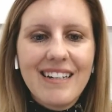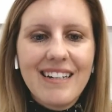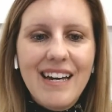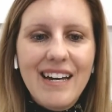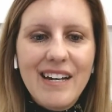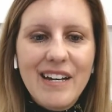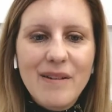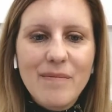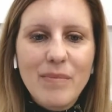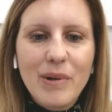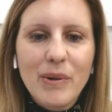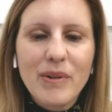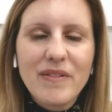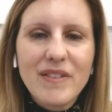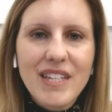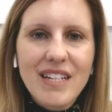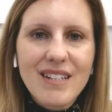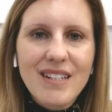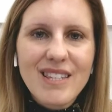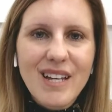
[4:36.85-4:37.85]
But we've
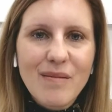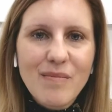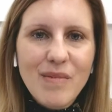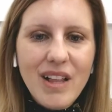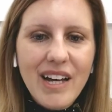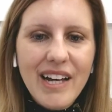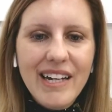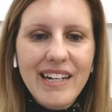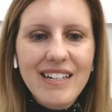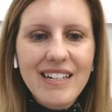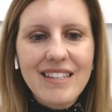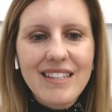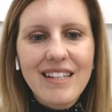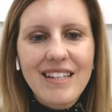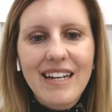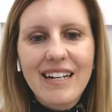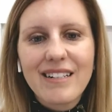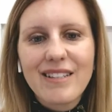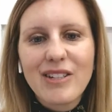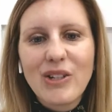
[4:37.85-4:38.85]
seen some clients
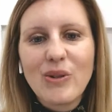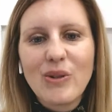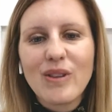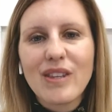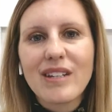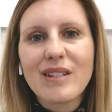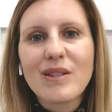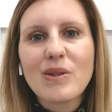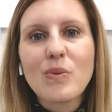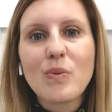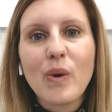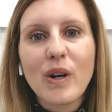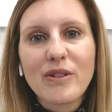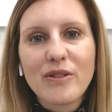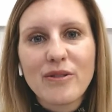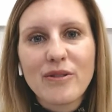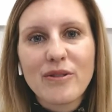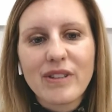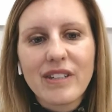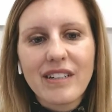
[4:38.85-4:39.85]
execute this
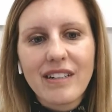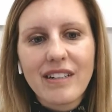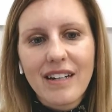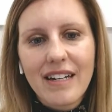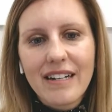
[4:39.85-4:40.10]
wonderfully